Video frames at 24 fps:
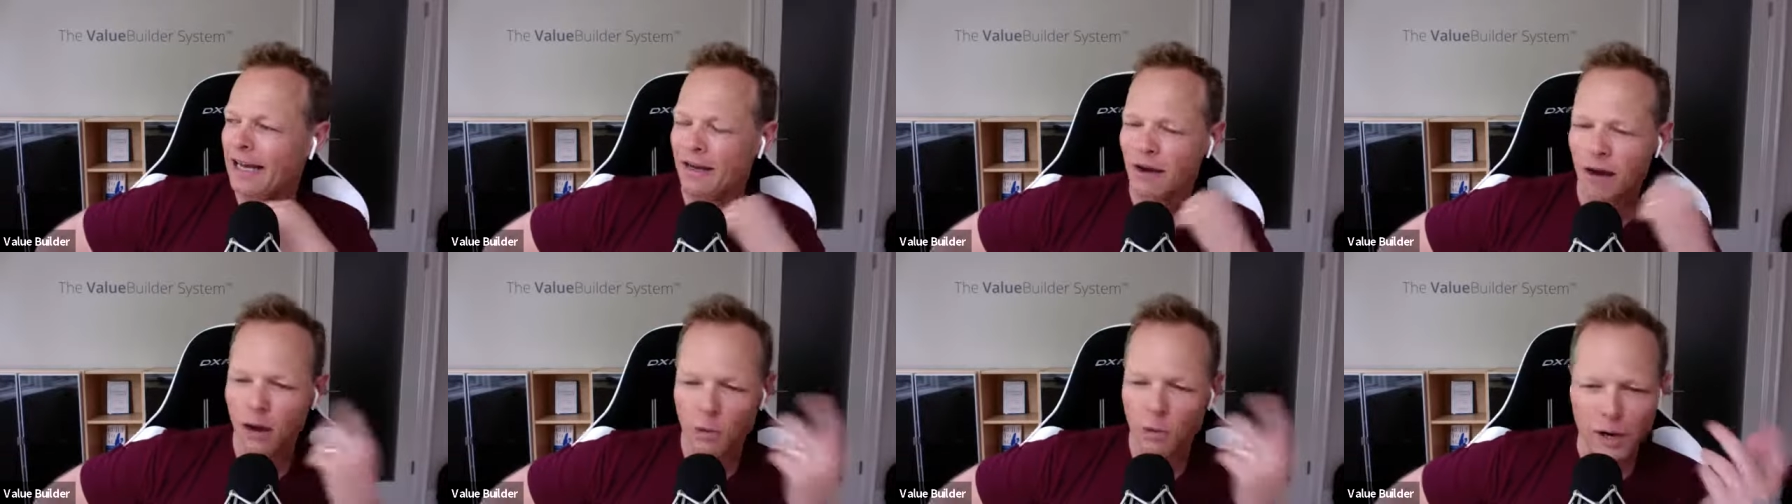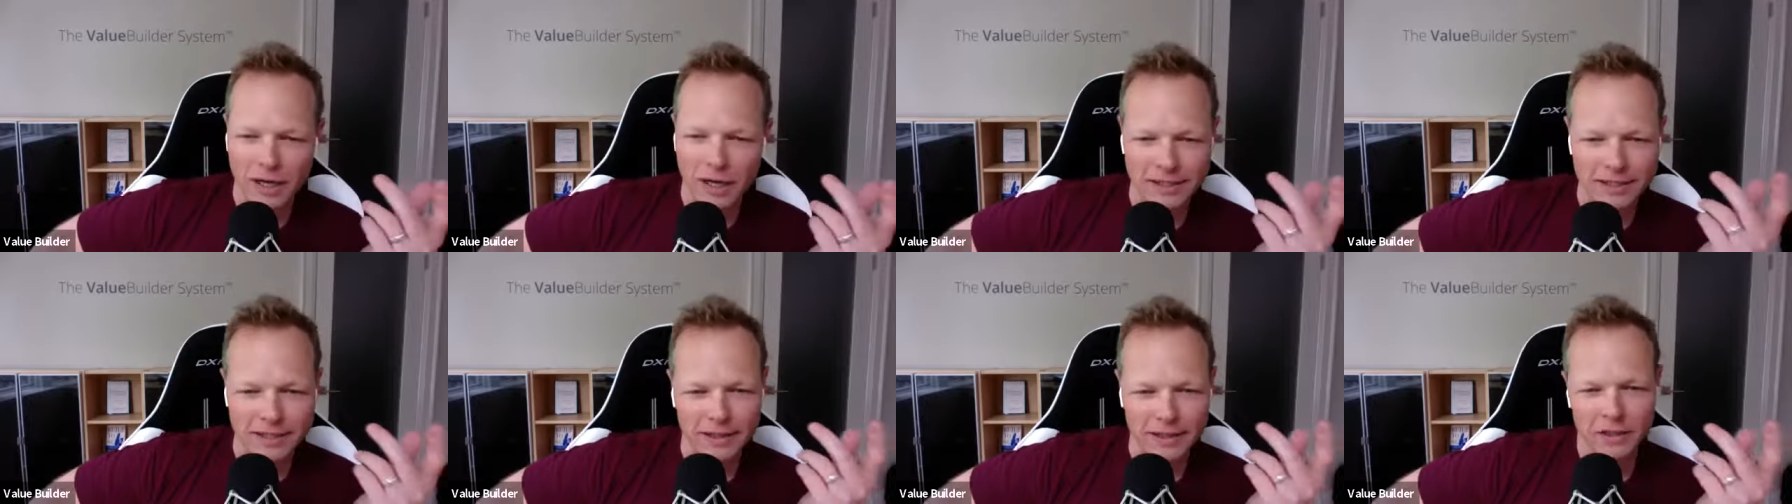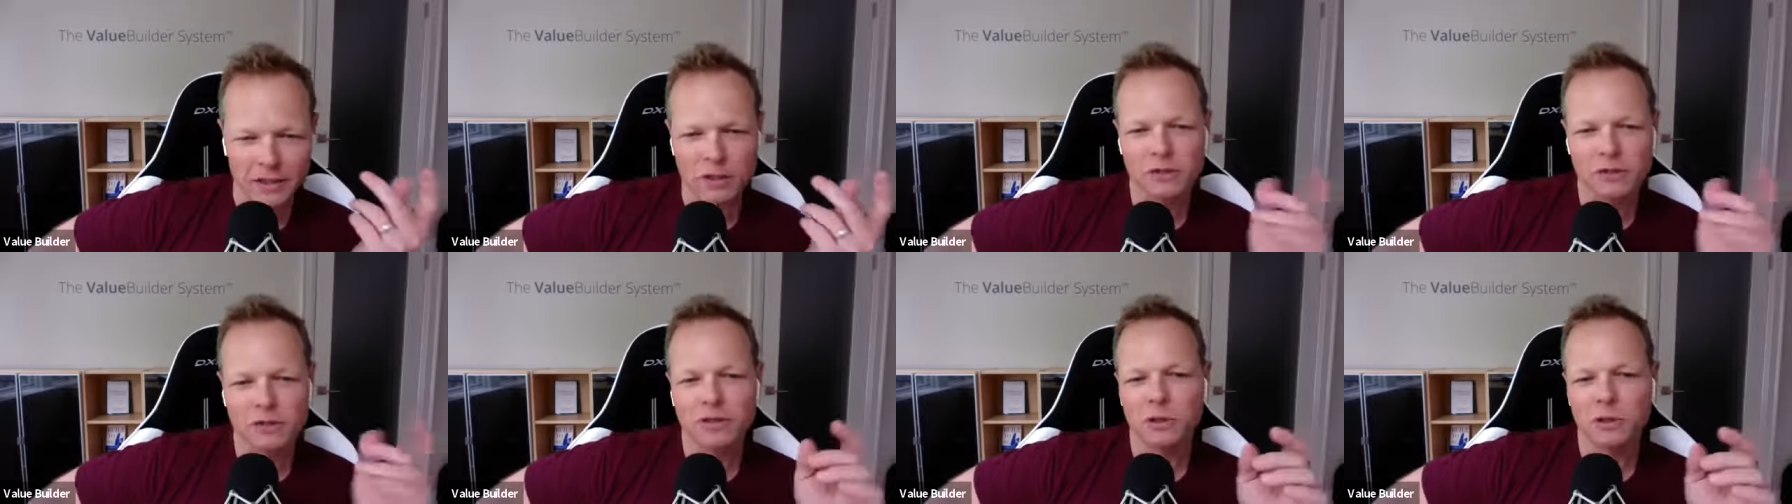and not watching
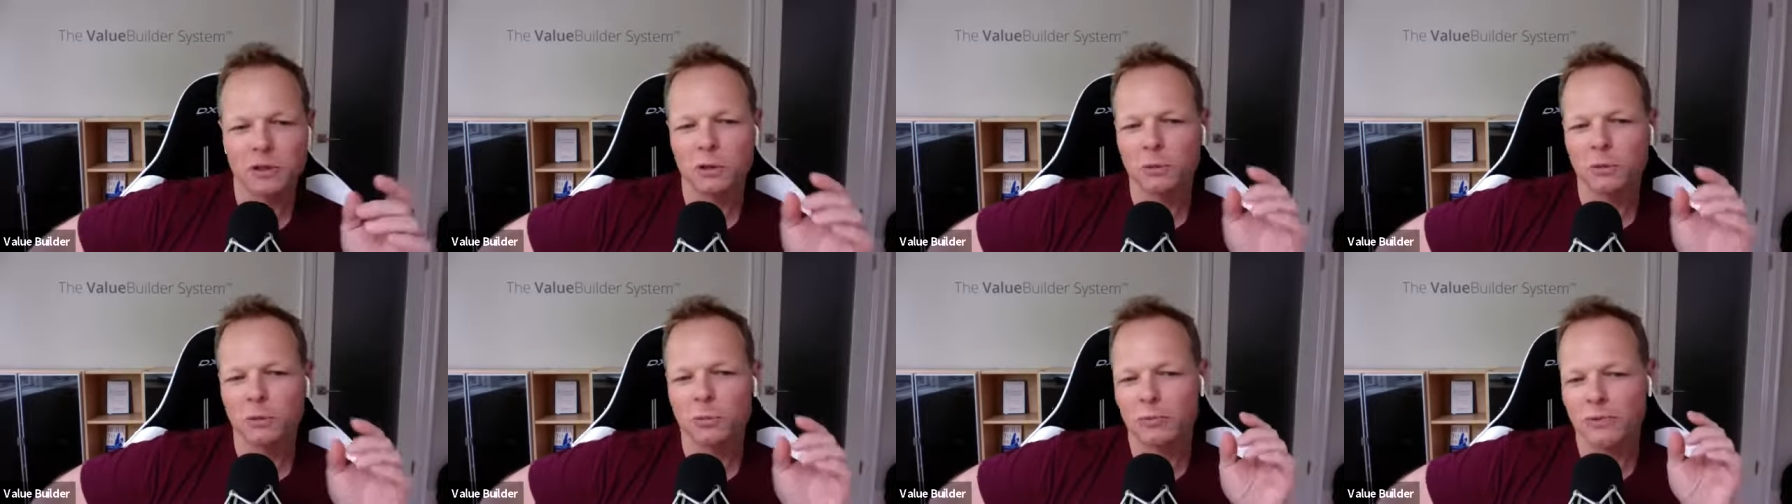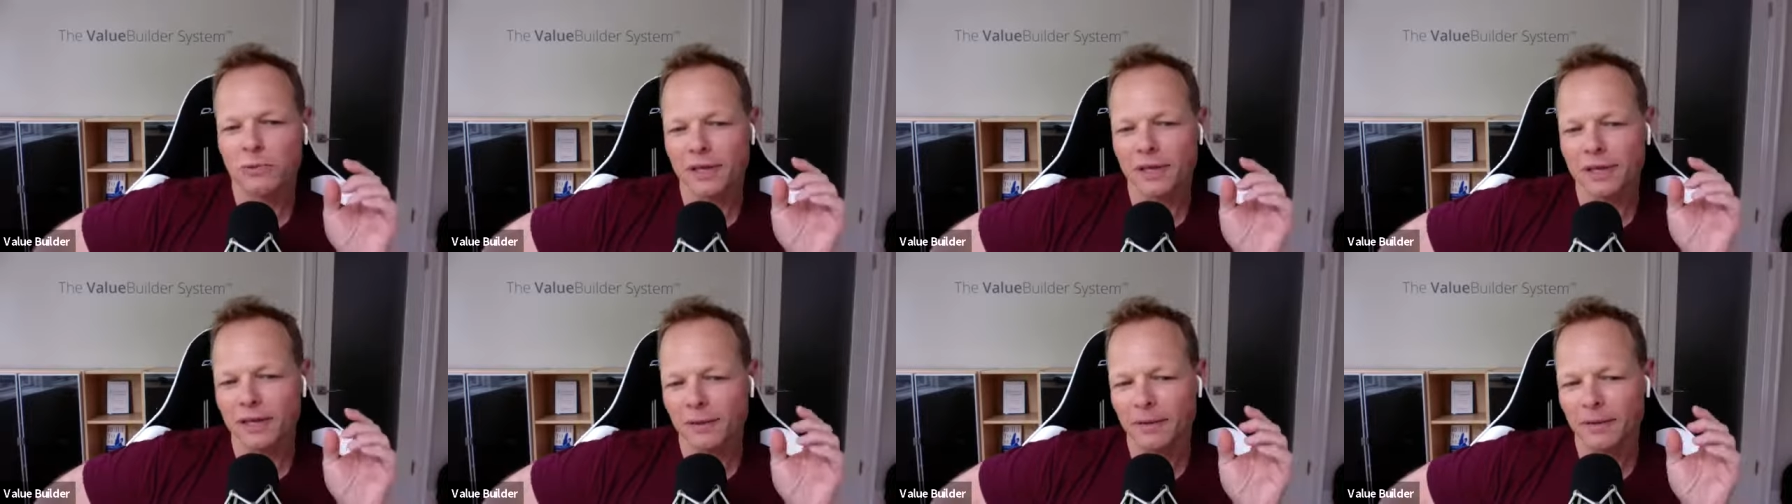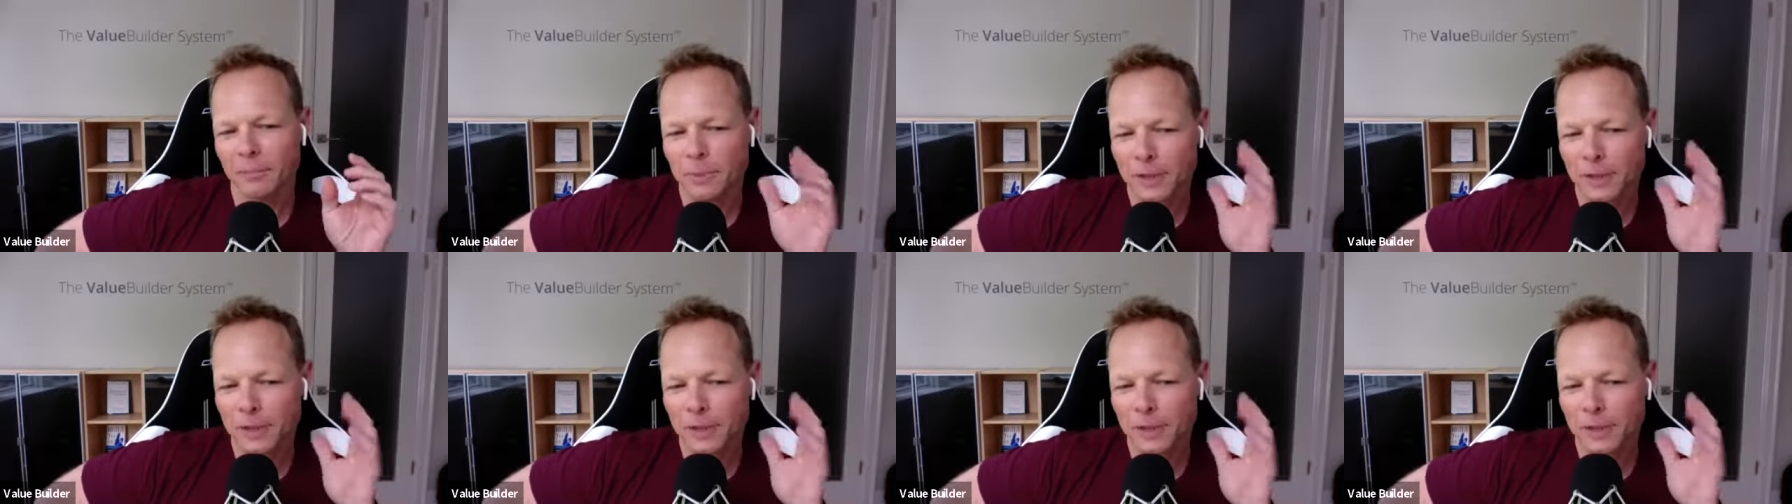on YouTube, the